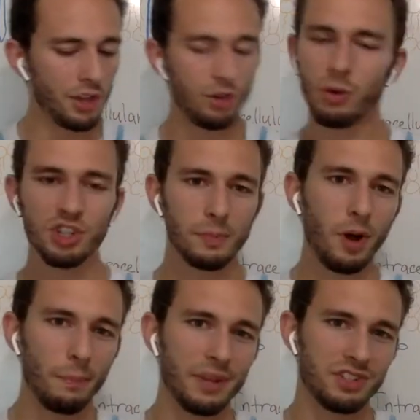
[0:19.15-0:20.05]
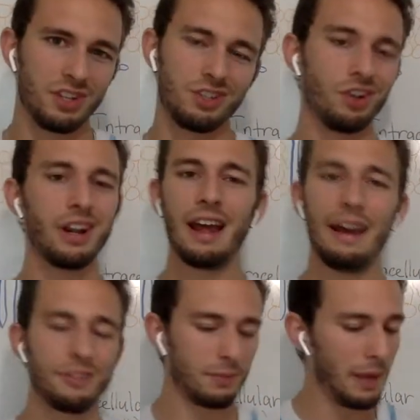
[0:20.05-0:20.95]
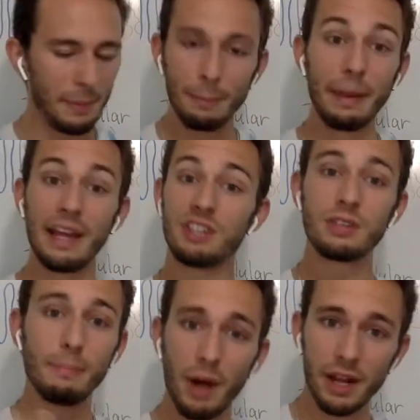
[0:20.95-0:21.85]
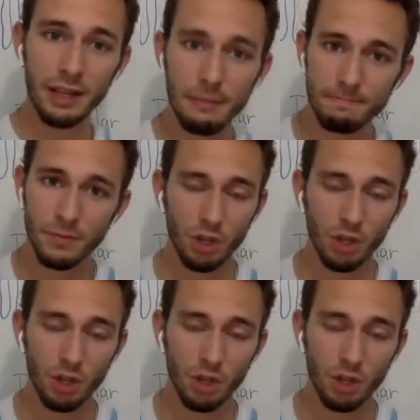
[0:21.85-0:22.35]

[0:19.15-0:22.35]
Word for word: your small business, you're going to have to maybe pay some money.